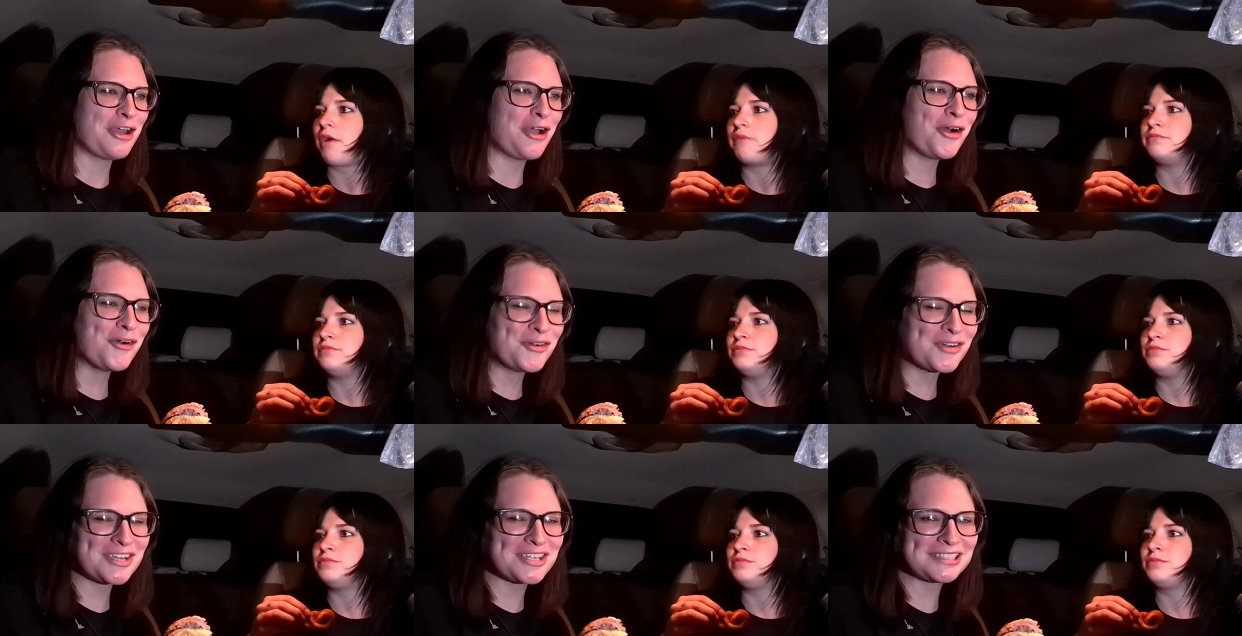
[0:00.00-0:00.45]

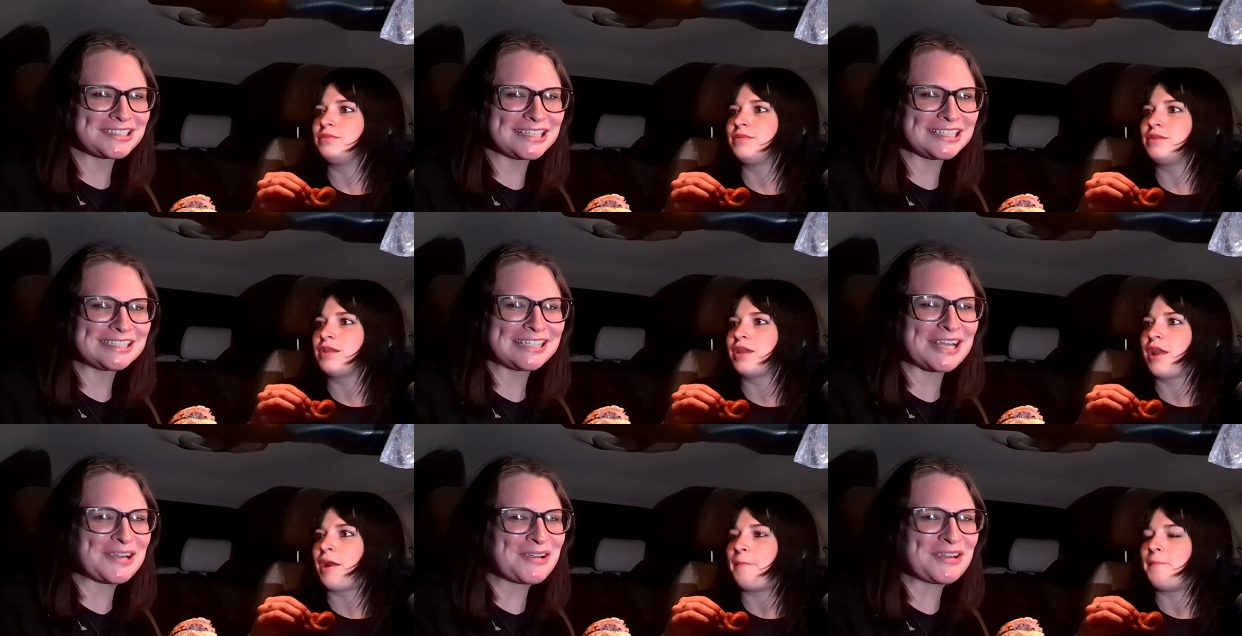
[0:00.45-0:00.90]
Speaker 1: no, because
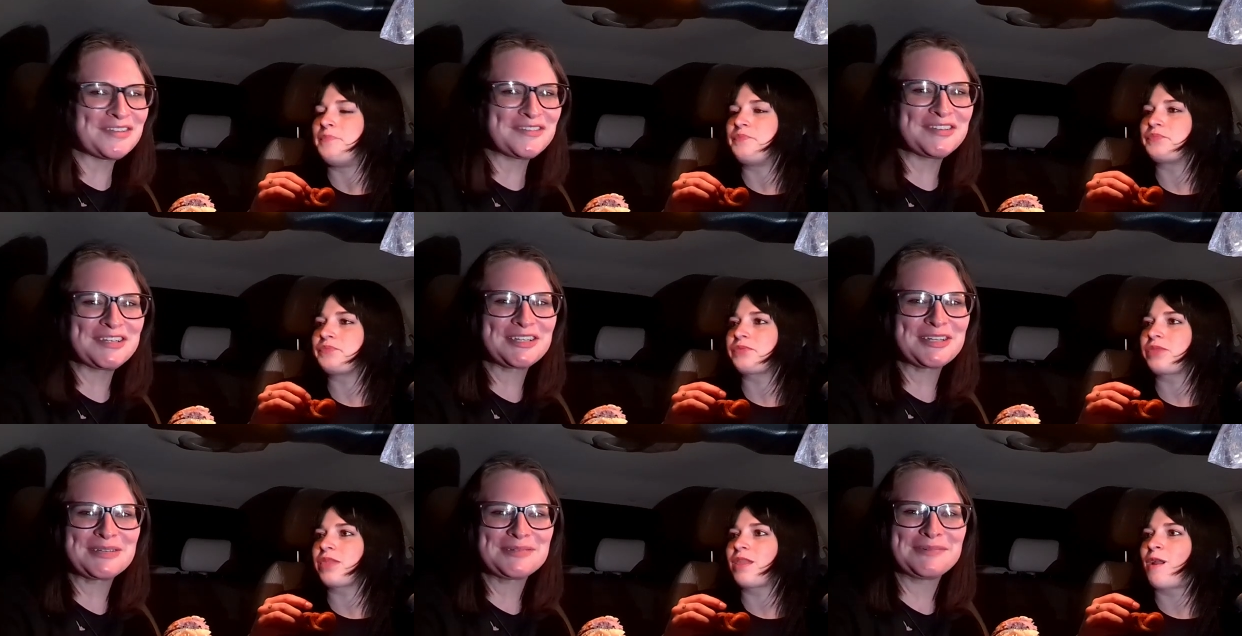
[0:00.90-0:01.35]
that's how I
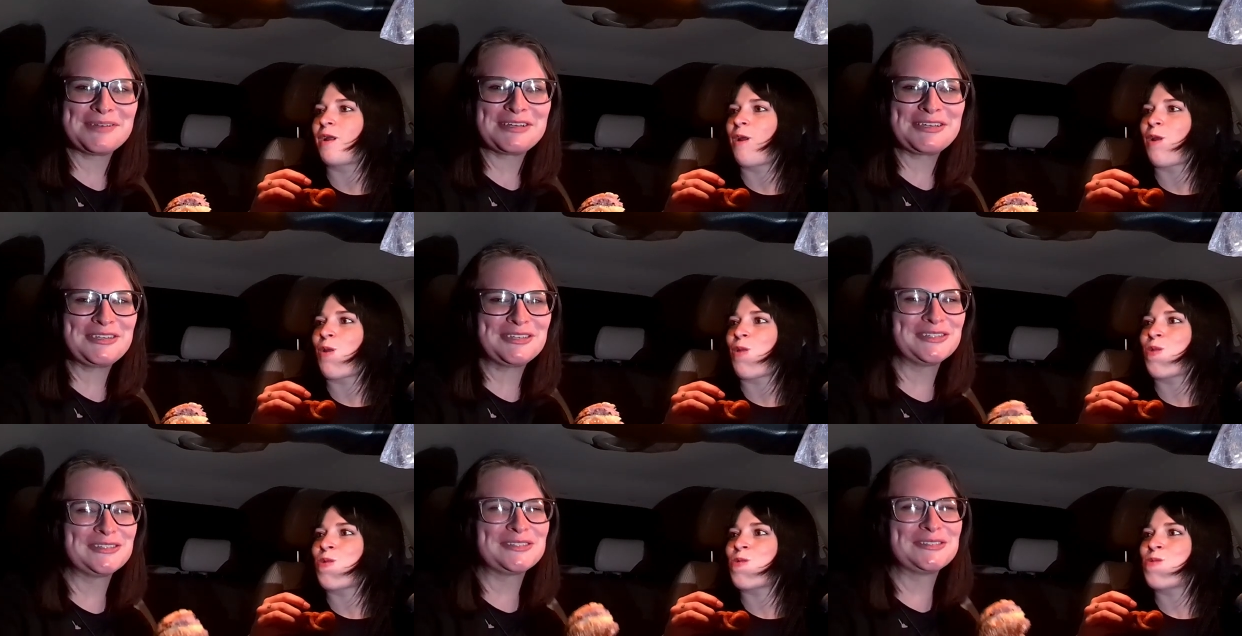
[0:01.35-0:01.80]
feel about
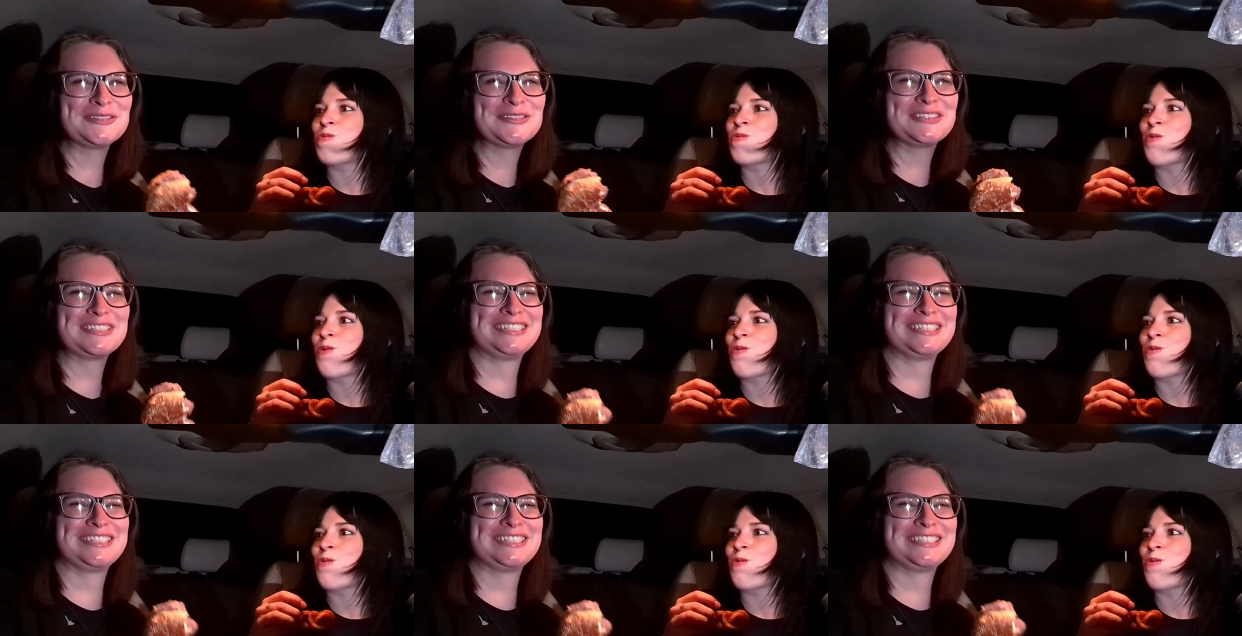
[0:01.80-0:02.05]
you.